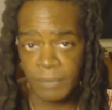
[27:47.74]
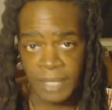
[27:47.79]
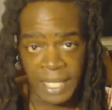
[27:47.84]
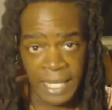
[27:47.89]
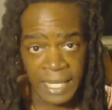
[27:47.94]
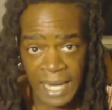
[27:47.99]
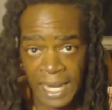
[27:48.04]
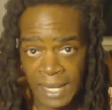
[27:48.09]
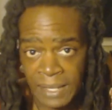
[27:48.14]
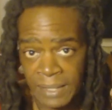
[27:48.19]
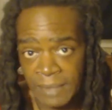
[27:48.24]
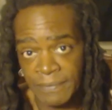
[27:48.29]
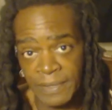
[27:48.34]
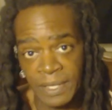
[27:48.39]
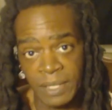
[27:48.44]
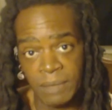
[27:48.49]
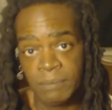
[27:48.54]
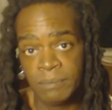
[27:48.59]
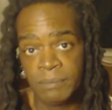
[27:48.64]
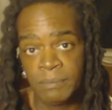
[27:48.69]
Get out of
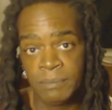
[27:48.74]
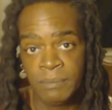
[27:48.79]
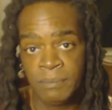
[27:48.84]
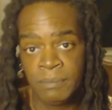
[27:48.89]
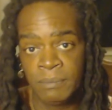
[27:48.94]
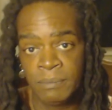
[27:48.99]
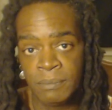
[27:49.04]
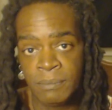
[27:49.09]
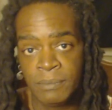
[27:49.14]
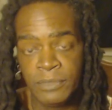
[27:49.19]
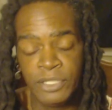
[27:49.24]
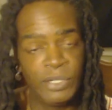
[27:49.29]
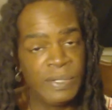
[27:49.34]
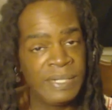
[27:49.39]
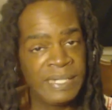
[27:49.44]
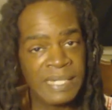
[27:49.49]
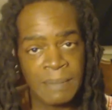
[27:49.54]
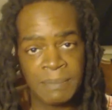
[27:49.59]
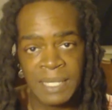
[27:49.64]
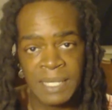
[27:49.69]
it. Do
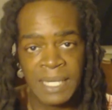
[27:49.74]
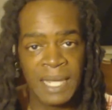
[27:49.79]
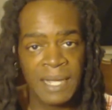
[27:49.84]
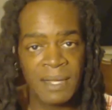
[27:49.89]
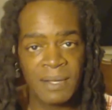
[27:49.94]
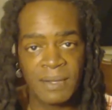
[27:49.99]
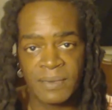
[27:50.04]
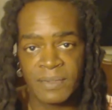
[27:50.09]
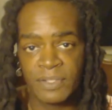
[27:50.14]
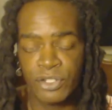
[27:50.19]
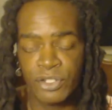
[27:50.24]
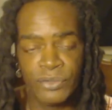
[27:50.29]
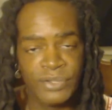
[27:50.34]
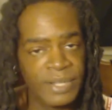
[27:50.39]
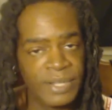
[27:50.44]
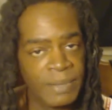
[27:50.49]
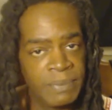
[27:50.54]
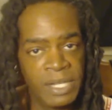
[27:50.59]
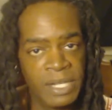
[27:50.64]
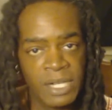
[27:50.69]
something else. Do
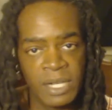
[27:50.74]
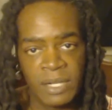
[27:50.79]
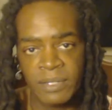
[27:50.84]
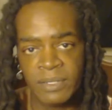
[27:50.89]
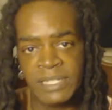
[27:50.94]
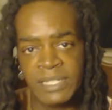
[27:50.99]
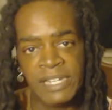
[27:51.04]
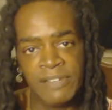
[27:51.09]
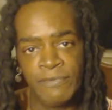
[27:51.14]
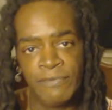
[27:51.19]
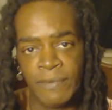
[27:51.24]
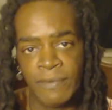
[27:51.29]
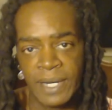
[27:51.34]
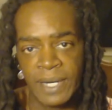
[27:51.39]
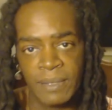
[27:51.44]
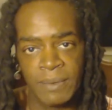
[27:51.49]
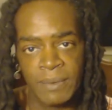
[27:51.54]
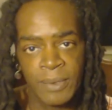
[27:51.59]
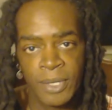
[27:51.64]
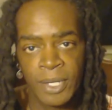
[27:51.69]
something
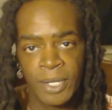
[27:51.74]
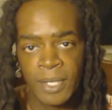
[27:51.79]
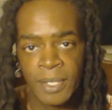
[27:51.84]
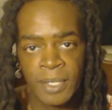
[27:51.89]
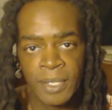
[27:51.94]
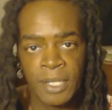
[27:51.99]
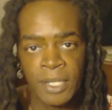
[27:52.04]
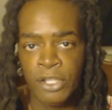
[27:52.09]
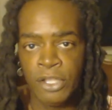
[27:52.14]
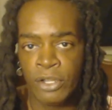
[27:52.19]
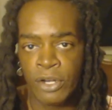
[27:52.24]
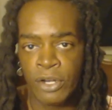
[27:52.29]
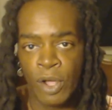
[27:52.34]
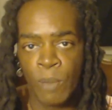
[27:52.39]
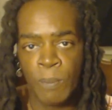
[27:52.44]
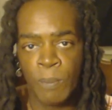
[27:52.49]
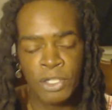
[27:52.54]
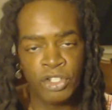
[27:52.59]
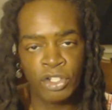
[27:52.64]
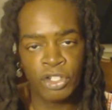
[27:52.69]
different.
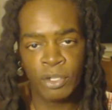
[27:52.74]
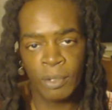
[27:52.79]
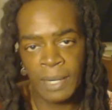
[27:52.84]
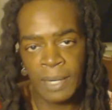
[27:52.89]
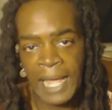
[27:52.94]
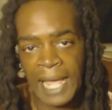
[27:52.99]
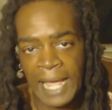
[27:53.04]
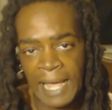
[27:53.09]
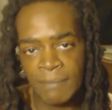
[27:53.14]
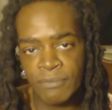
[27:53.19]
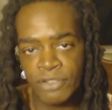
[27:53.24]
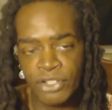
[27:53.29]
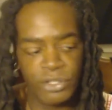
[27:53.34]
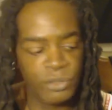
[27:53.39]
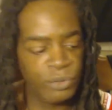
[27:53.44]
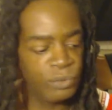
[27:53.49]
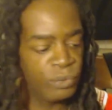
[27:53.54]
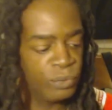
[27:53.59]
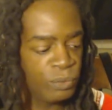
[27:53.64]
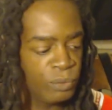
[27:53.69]
But you're going to have
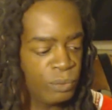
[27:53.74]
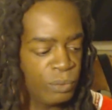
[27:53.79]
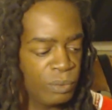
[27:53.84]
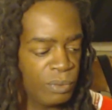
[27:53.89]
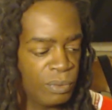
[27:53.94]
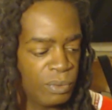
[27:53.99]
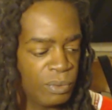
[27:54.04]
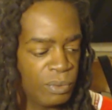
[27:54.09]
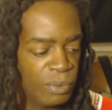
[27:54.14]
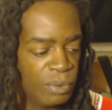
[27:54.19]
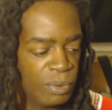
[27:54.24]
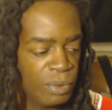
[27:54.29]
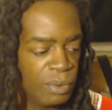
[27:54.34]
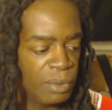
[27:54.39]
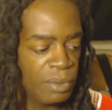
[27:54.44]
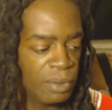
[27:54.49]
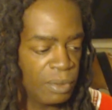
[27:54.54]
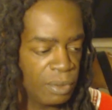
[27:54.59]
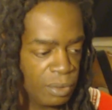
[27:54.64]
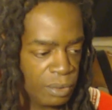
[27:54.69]
to
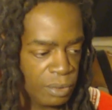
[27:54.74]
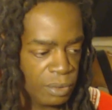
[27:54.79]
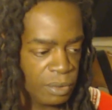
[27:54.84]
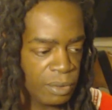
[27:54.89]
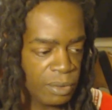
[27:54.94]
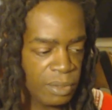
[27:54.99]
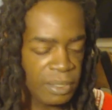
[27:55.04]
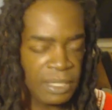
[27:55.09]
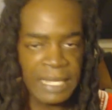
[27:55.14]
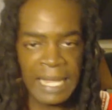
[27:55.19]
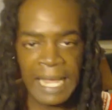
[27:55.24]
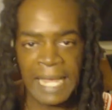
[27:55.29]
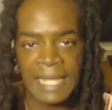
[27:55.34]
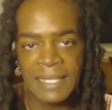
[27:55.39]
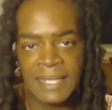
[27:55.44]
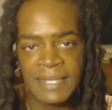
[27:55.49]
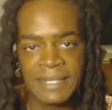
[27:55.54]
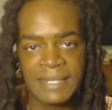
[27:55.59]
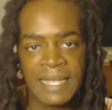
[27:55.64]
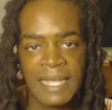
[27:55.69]

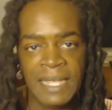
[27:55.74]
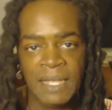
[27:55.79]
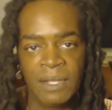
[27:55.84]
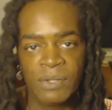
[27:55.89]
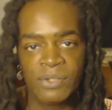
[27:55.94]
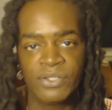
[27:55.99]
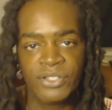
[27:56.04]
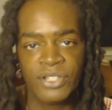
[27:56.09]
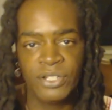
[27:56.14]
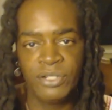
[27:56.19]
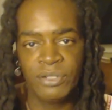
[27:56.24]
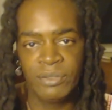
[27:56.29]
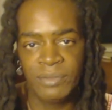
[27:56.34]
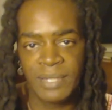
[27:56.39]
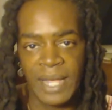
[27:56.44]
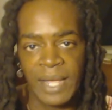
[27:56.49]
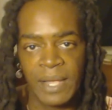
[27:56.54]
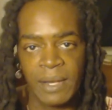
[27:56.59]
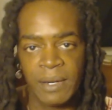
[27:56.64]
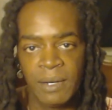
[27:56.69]
gain the skills to do
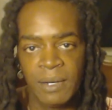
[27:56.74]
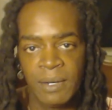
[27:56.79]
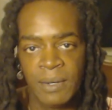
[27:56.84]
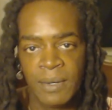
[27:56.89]
that,